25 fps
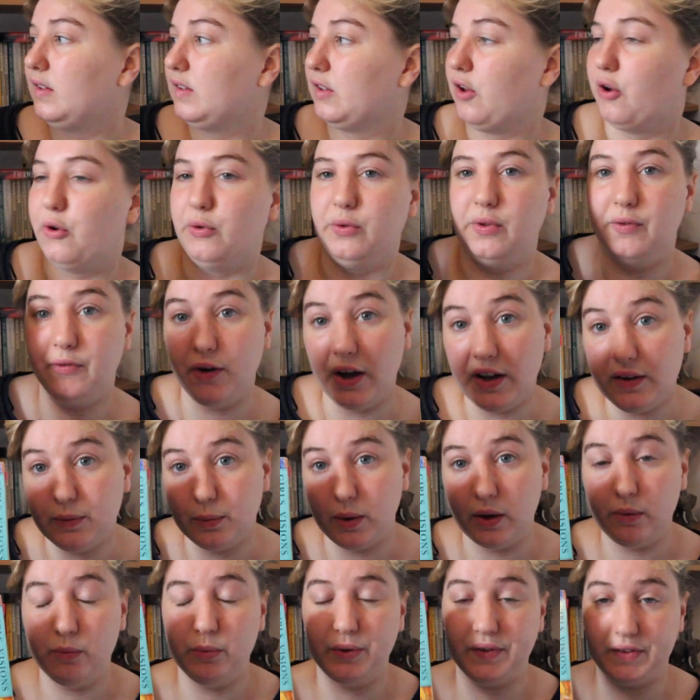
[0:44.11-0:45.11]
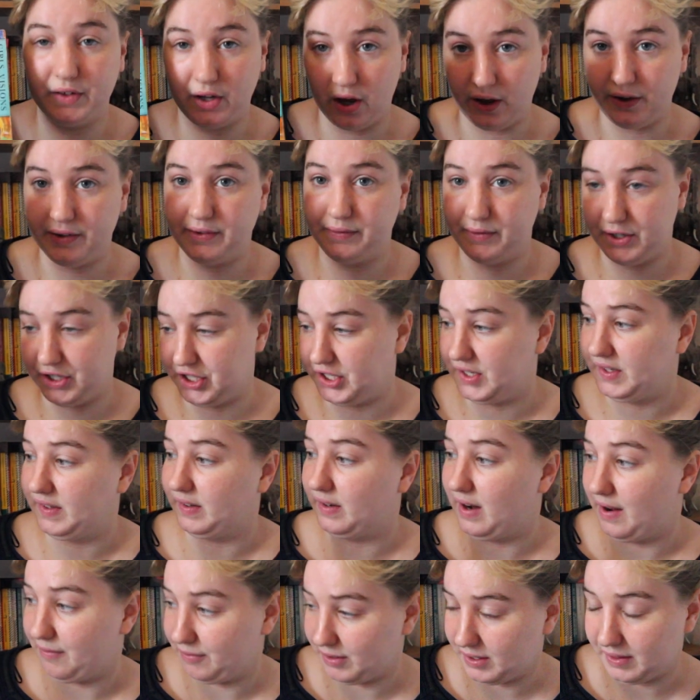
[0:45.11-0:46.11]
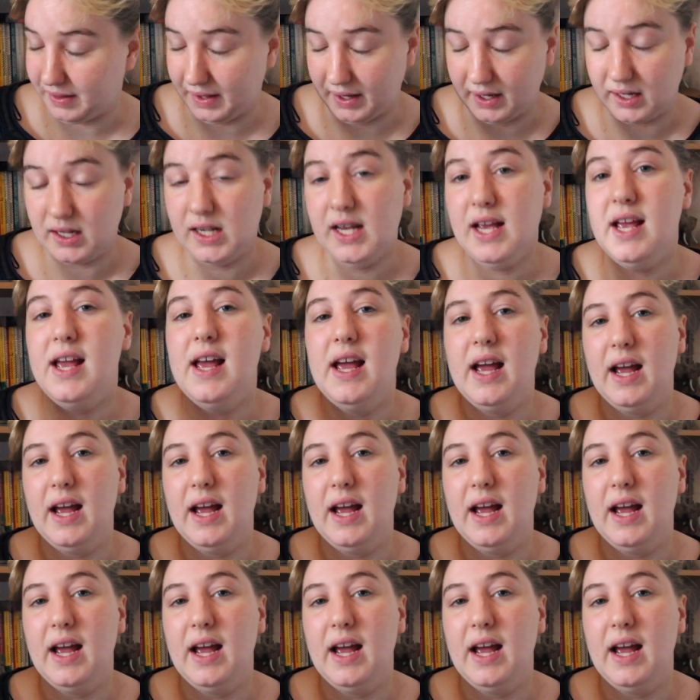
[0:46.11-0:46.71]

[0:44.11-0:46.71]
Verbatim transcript: So the first one was girls' visions and everything